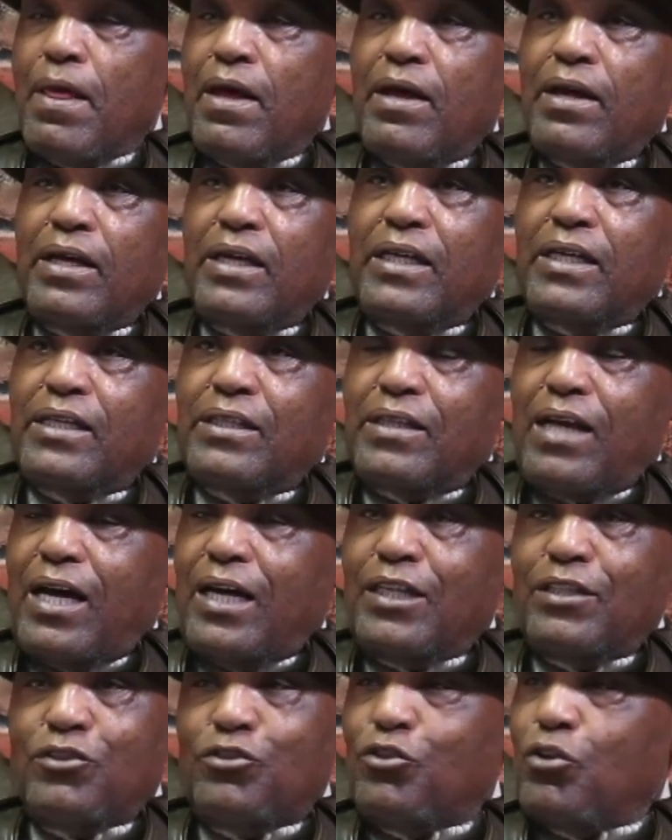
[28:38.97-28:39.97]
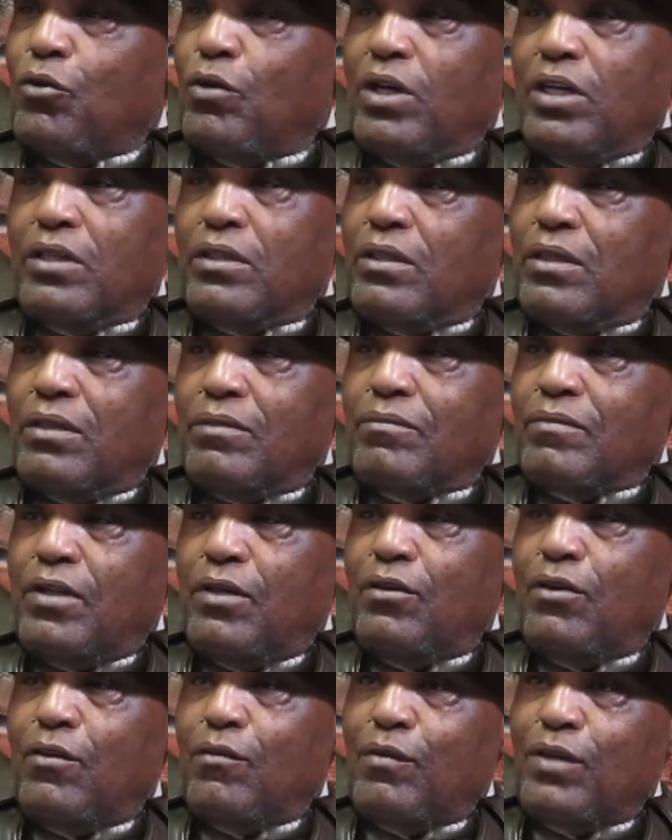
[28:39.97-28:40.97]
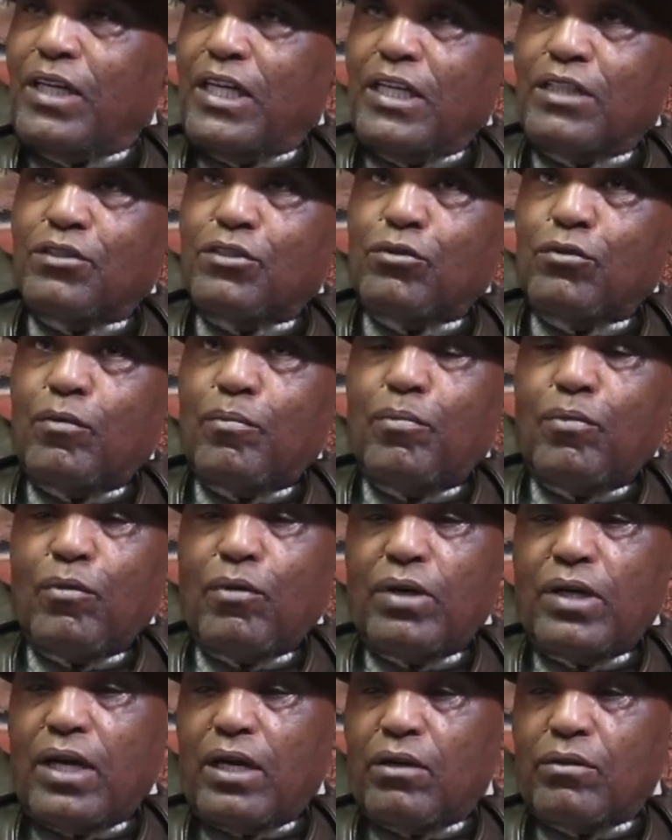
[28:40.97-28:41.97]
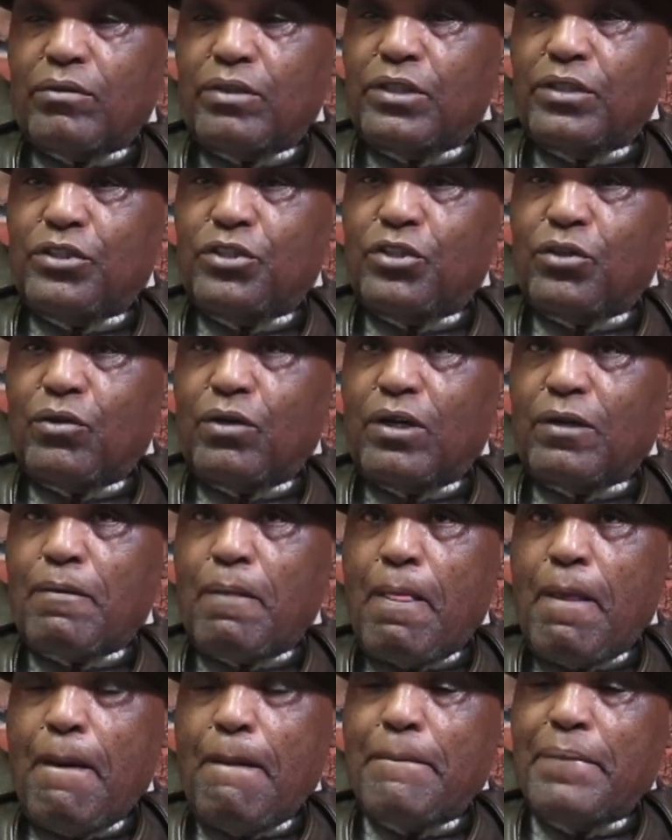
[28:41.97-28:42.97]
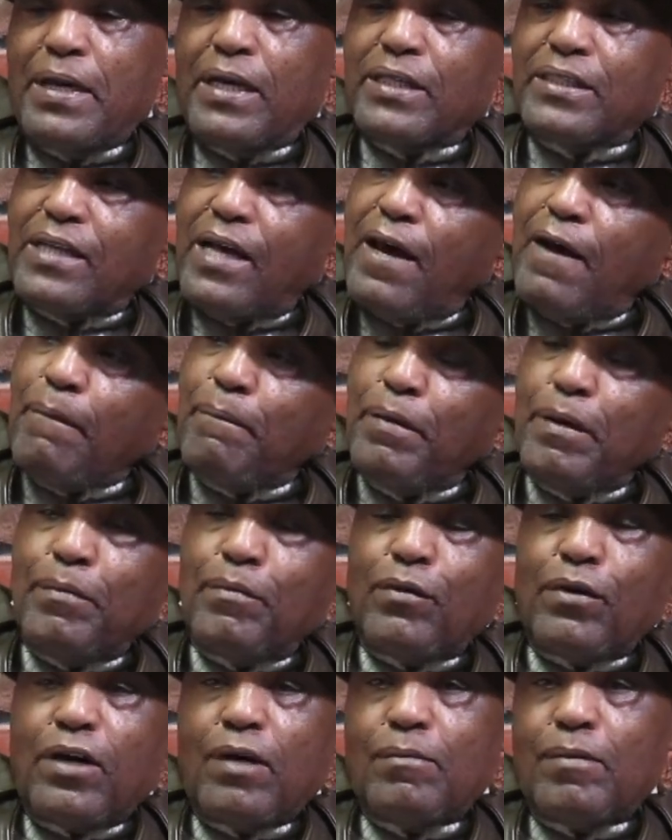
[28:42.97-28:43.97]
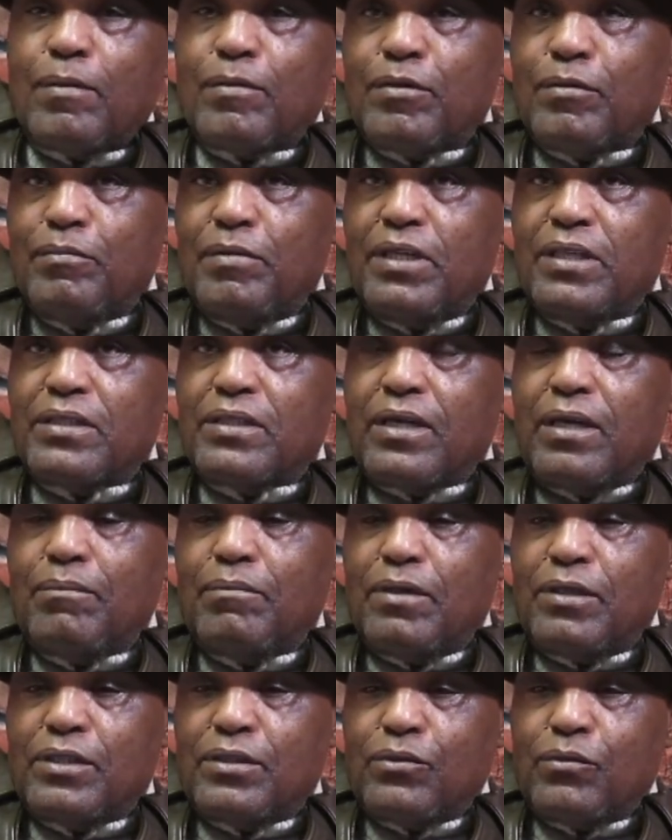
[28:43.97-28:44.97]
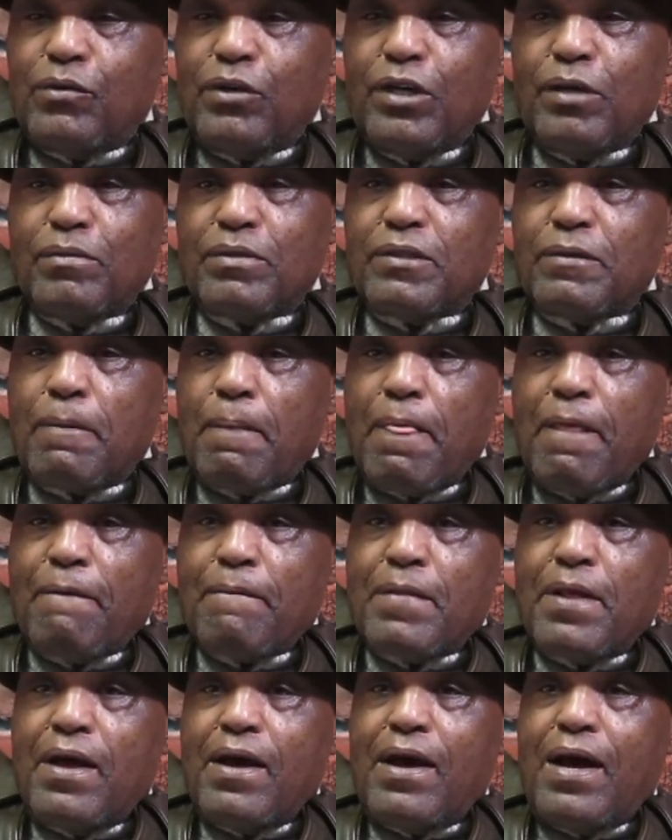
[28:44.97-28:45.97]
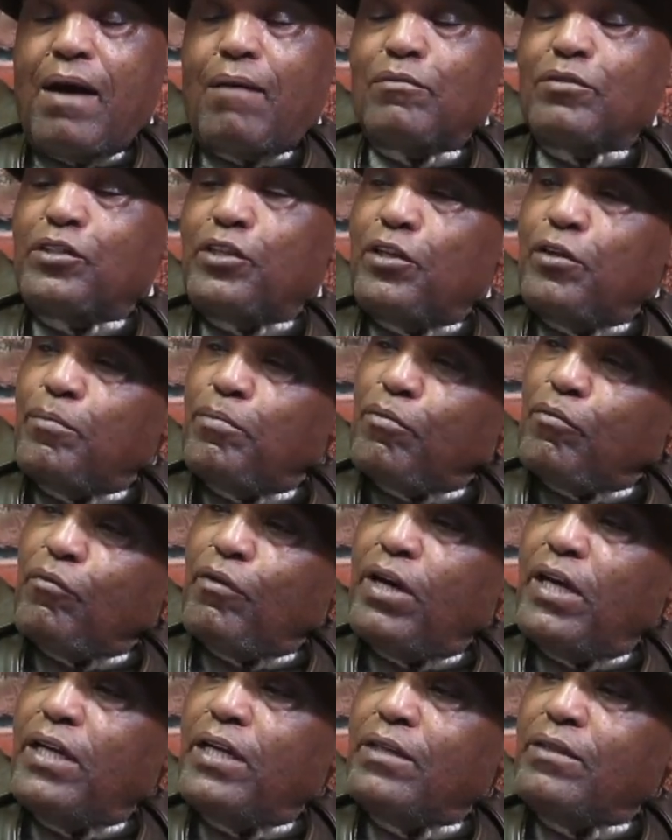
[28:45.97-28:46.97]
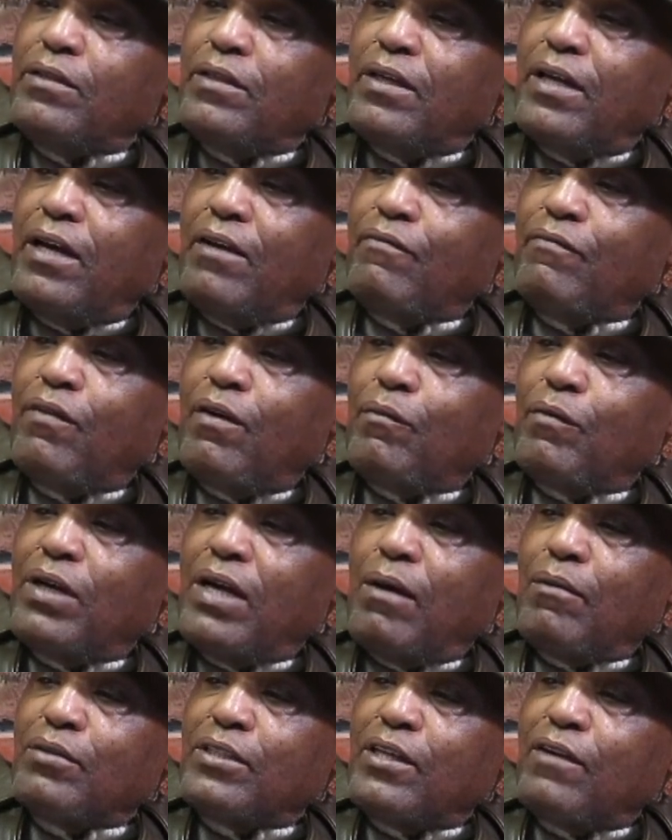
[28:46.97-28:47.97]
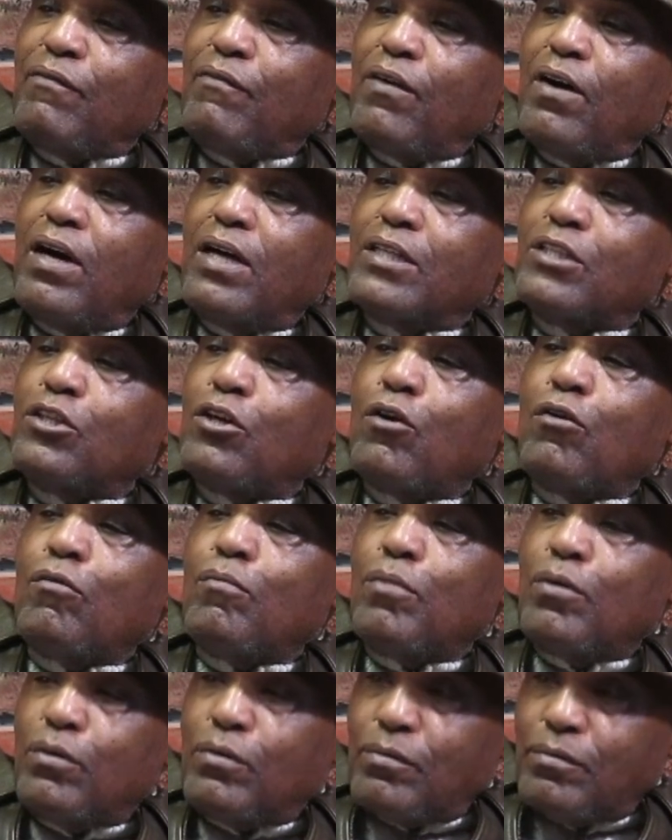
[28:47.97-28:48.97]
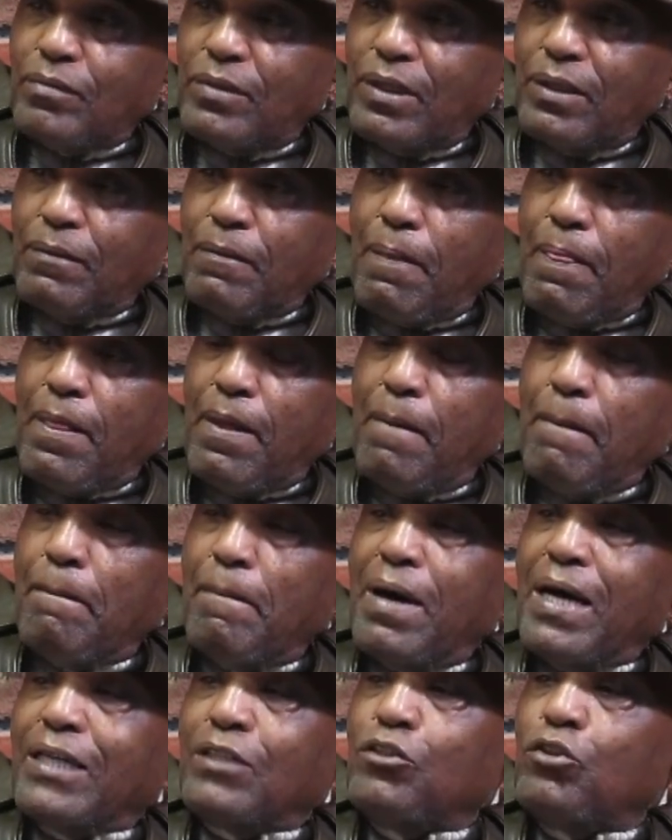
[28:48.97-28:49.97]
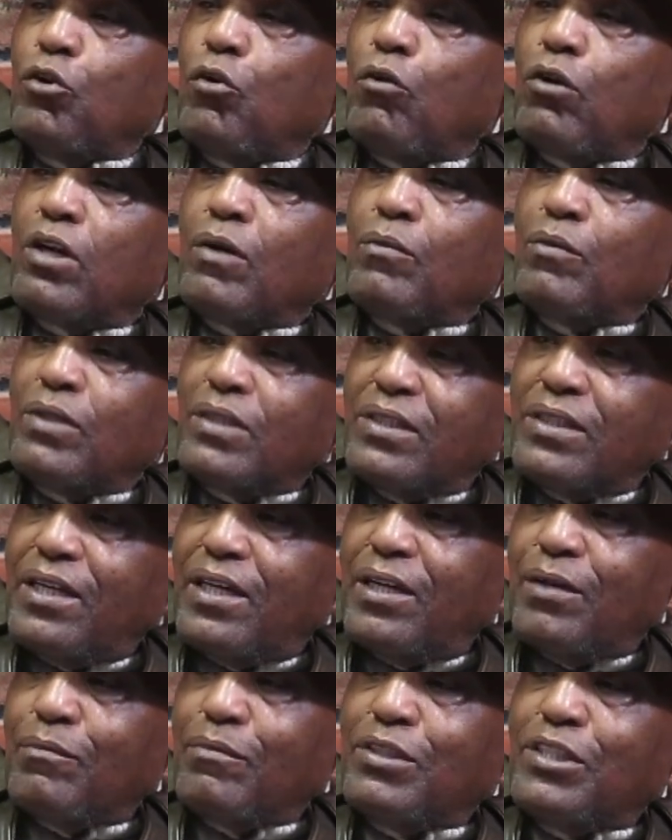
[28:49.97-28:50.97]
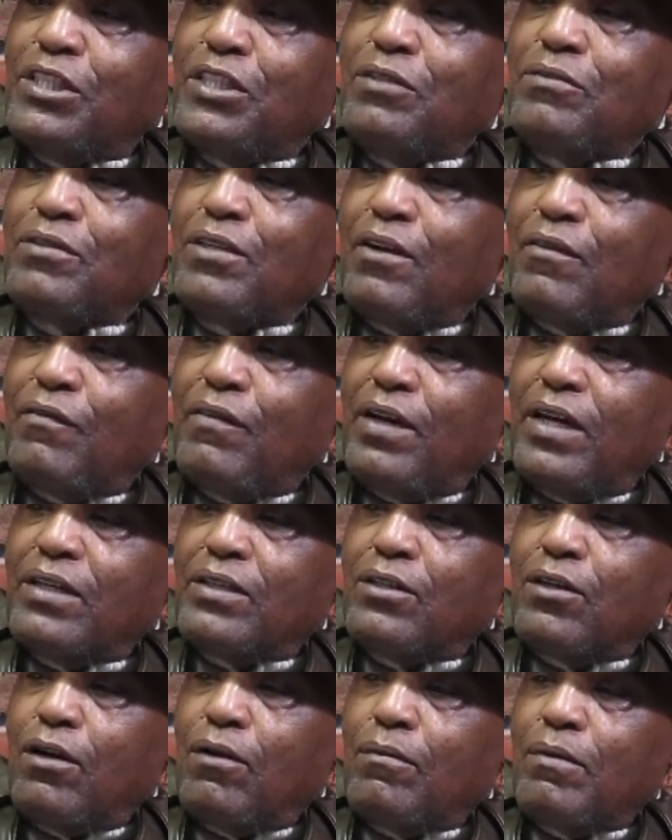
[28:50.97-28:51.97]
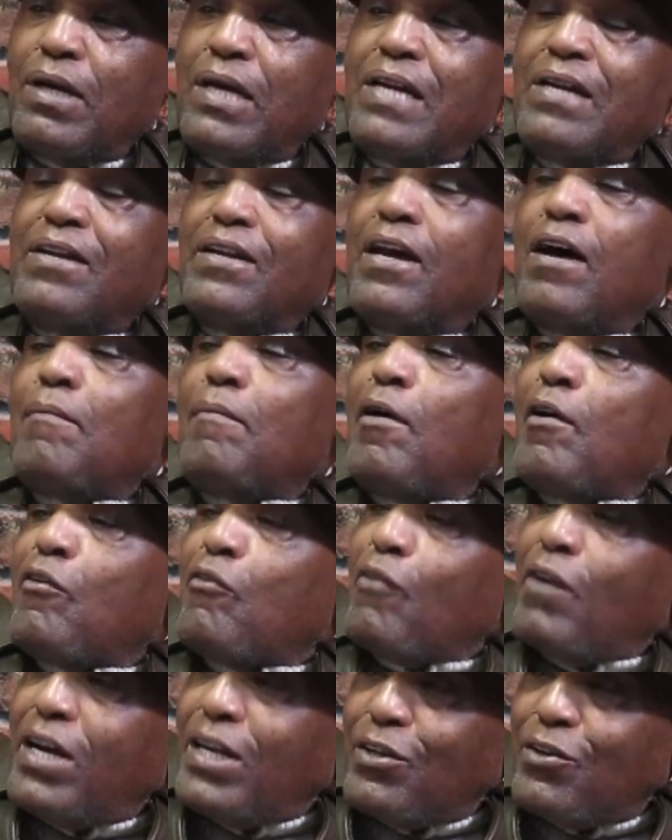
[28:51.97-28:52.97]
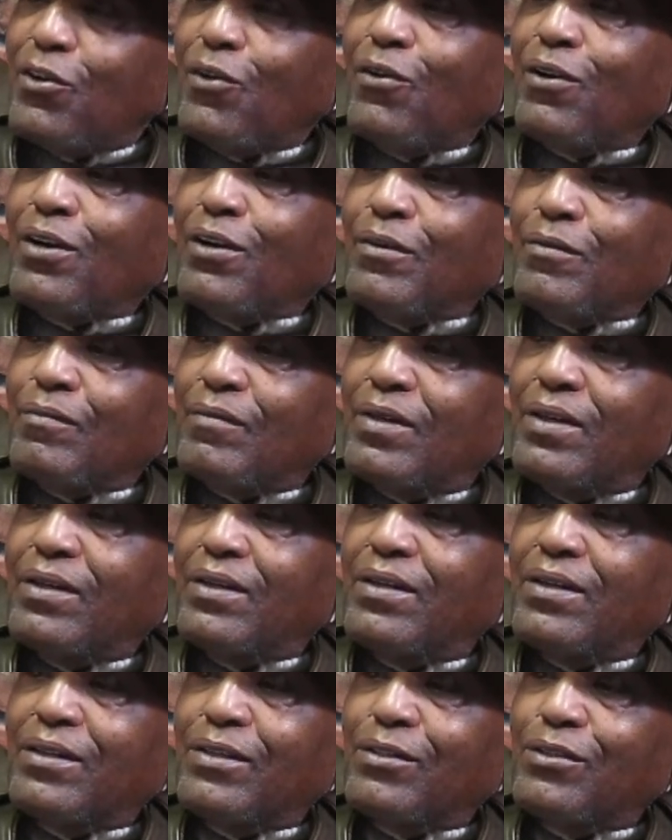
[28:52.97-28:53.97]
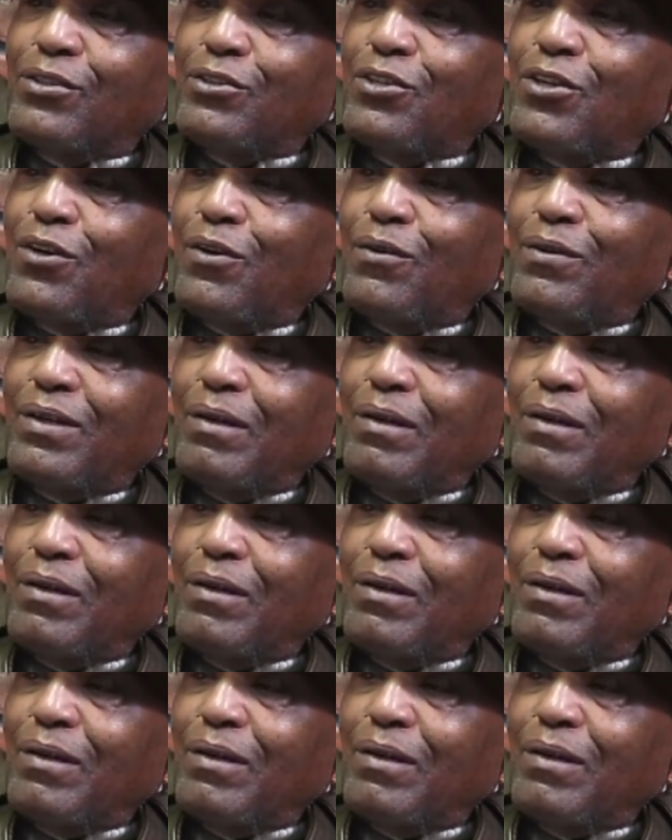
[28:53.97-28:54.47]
And I enjoy it. You know, when it gets to a point I don't enjoy it, because I have people come up to me and say, Mr. Williams, I was in the parade when I was at Von Tobel. My daughter was in it when she was at Van Tobel. Now my granddaughter. You know, and